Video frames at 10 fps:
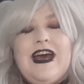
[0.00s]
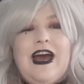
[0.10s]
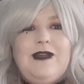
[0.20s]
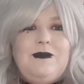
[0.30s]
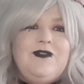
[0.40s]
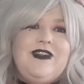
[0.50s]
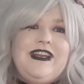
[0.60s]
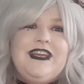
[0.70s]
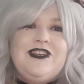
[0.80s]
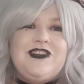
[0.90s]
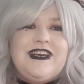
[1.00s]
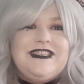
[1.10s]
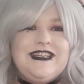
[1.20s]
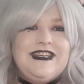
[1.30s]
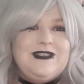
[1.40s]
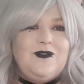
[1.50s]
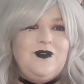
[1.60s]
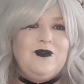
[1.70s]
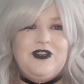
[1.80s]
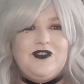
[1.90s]
I'd be really interested. So if
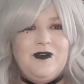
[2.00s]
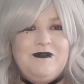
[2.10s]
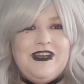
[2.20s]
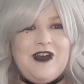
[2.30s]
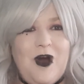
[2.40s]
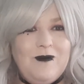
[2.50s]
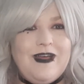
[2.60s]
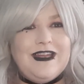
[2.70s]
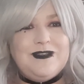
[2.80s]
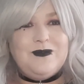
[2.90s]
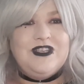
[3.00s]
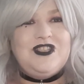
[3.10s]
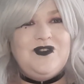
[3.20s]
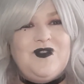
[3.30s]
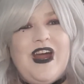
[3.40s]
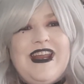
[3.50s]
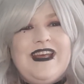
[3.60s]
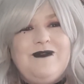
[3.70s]
you want to drop me a comment once you've read it,